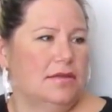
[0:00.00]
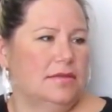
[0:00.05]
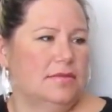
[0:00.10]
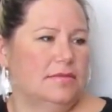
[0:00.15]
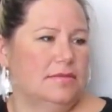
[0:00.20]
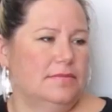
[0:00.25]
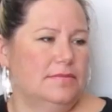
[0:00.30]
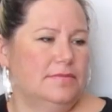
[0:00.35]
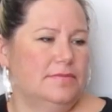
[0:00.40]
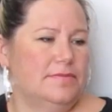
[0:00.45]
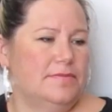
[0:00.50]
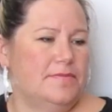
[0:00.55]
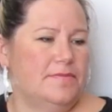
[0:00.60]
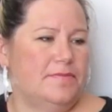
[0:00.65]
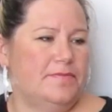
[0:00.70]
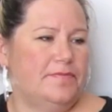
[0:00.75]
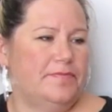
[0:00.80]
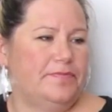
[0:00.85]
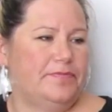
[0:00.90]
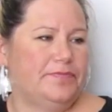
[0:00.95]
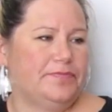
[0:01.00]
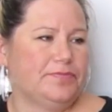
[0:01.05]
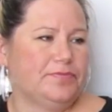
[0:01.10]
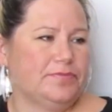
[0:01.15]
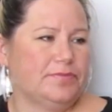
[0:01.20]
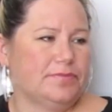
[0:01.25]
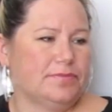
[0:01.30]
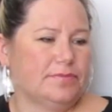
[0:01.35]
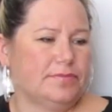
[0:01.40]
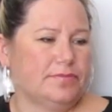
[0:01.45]

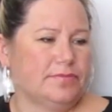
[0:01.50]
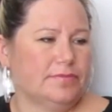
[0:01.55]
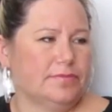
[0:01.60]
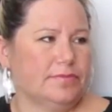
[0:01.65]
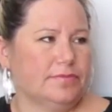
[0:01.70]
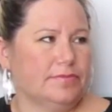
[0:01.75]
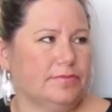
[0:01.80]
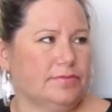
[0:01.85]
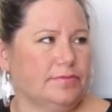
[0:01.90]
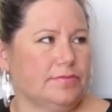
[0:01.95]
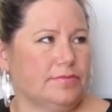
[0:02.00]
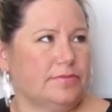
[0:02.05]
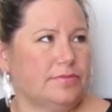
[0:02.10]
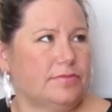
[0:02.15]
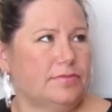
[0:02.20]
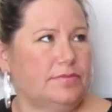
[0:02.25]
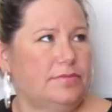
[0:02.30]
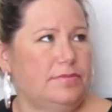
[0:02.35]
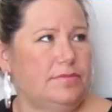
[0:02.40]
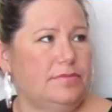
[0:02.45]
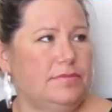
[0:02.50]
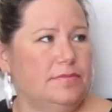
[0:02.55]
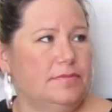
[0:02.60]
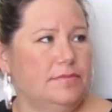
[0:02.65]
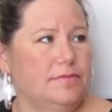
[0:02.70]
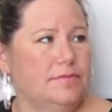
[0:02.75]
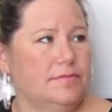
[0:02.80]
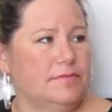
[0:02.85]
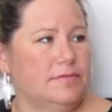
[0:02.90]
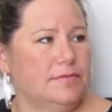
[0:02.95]

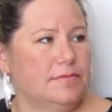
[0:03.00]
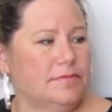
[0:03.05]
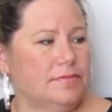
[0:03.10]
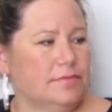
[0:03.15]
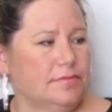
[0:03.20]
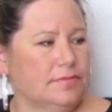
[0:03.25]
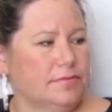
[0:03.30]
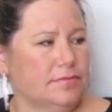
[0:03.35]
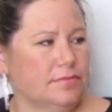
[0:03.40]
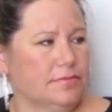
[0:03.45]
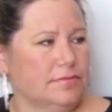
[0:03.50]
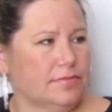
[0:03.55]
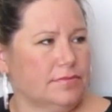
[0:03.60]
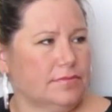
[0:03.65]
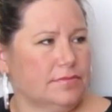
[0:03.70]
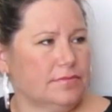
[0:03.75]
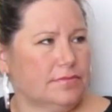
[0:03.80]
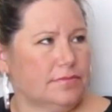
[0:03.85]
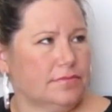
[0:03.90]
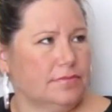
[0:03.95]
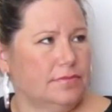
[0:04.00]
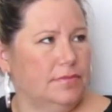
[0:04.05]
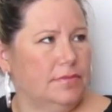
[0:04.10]
(silent)